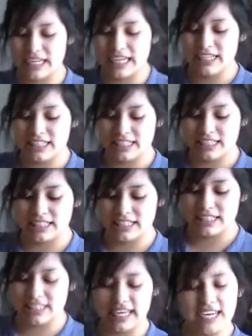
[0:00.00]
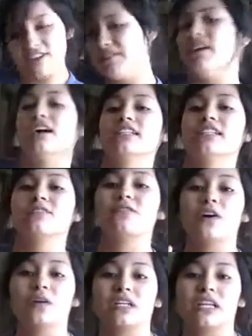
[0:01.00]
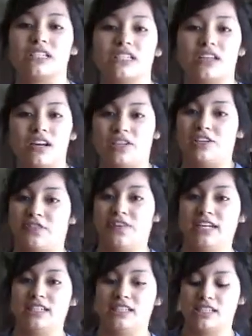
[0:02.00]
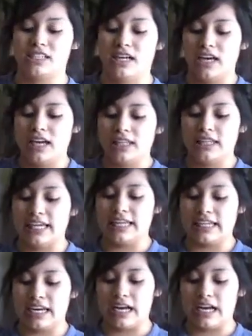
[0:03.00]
get get your dog to focus on your face. Like